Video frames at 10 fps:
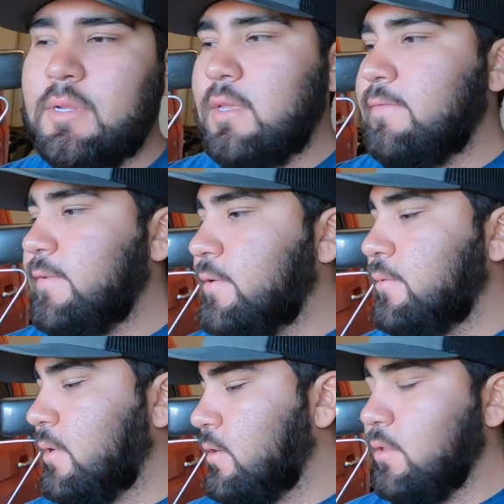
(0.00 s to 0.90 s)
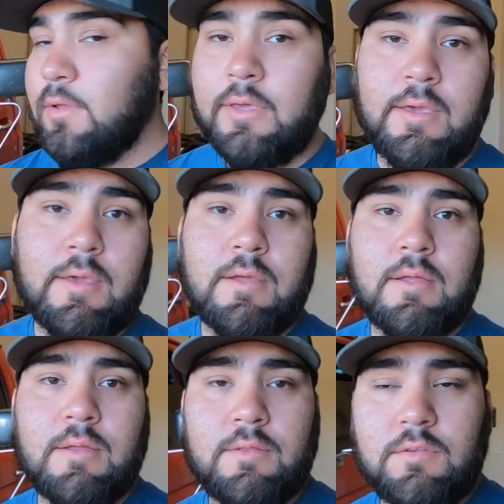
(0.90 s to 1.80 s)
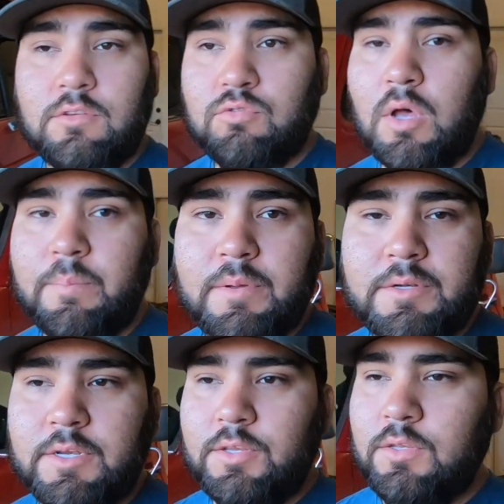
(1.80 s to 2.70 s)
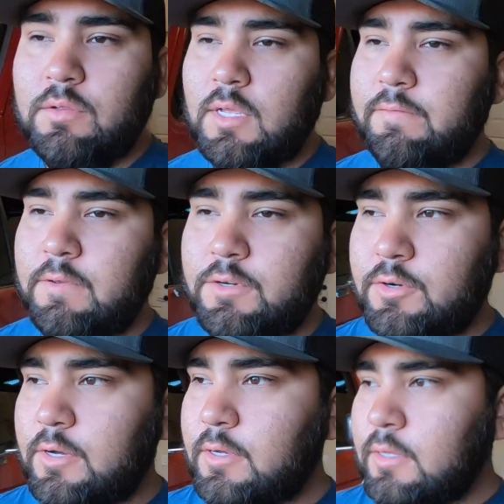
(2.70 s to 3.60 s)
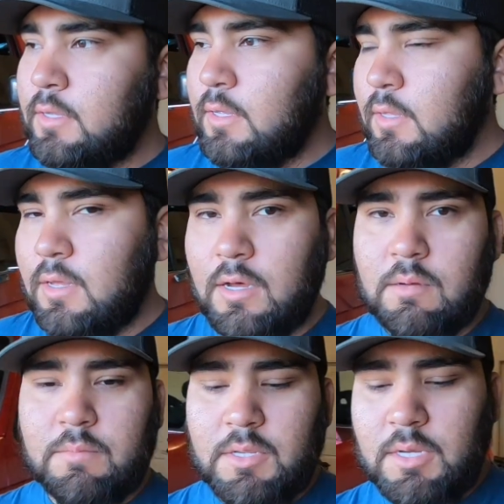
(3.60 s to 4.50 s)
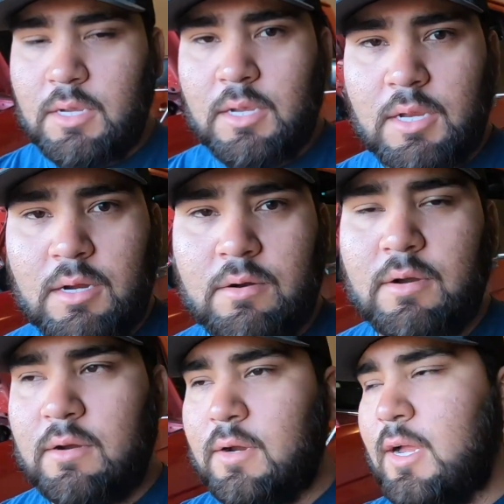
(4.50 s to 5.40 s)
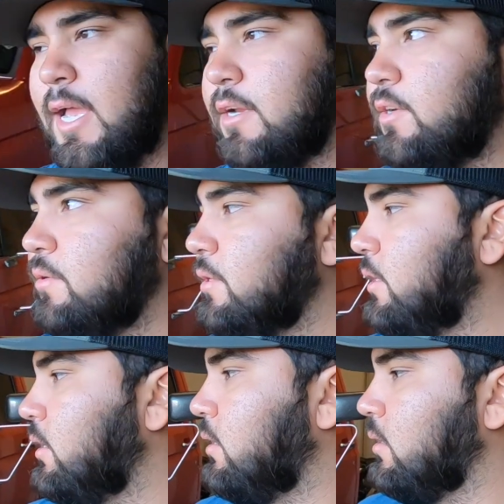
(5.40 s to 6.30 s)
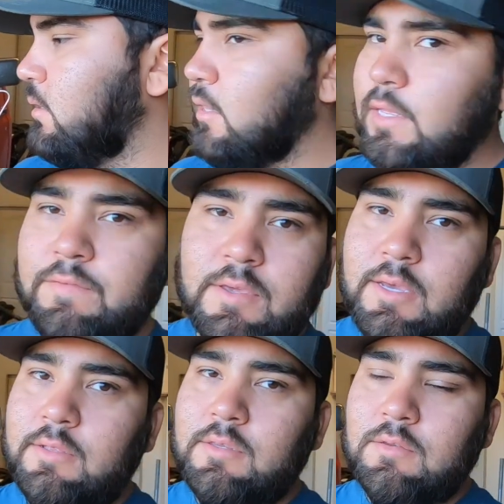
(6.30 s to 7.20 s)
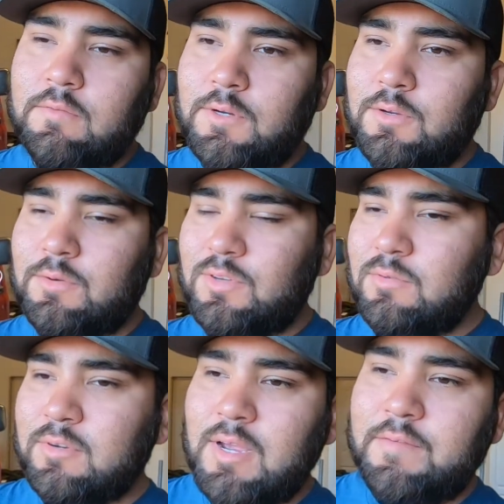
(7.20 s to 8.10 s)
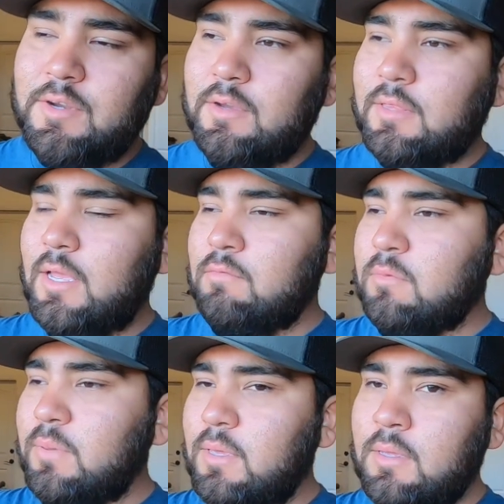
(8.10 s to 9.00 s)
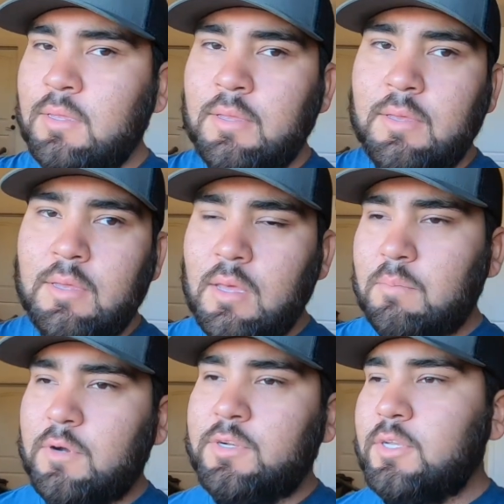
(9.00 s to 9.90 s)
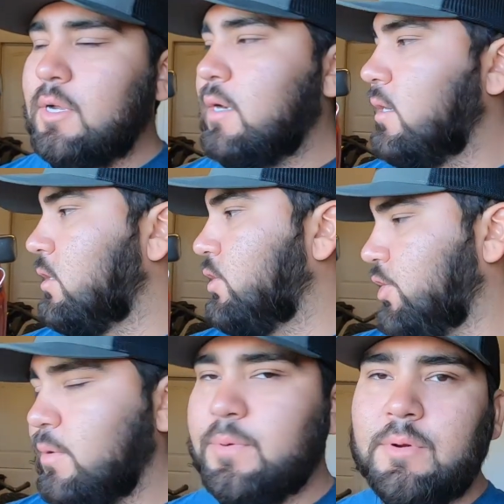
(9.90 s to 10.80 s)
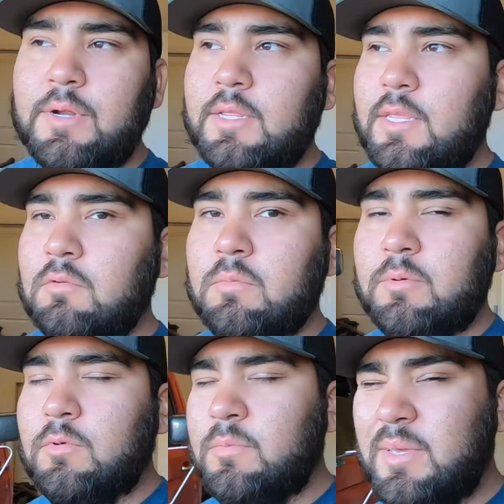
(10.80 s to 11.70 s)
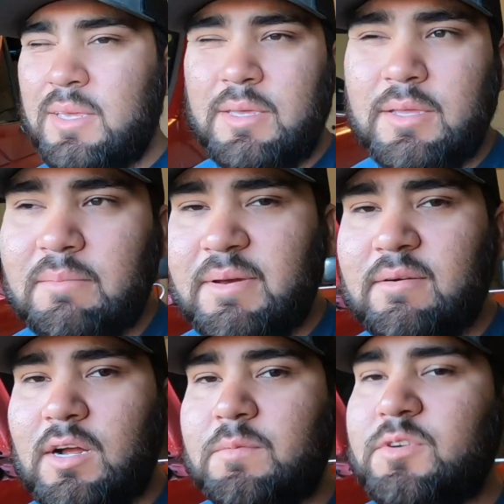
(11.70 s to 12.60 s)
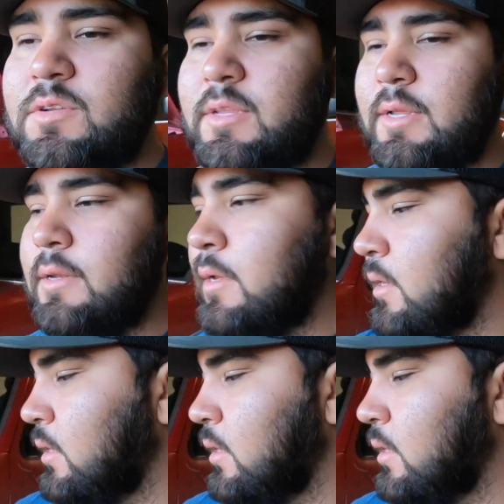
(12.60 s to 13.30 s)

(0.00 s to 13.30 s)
if you are looking to swap it just to lift your truck, there are actually lift kits for your two-wheel drive truck that will be much cheaper, and I think will be a better option than